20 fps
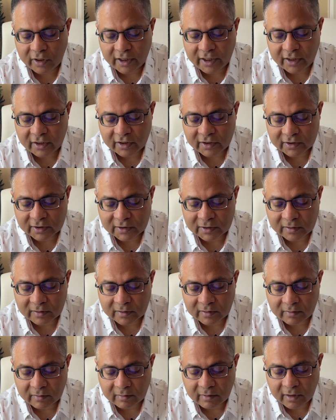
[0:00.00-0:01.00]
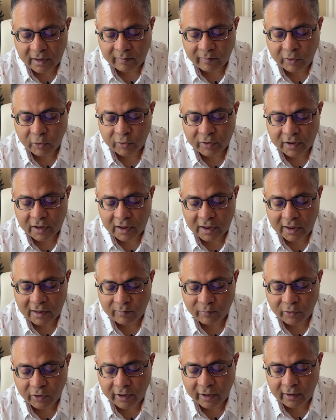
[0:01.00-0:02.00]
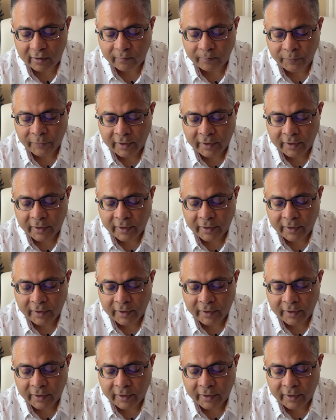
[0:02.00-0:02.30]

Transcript: let this come out at any point.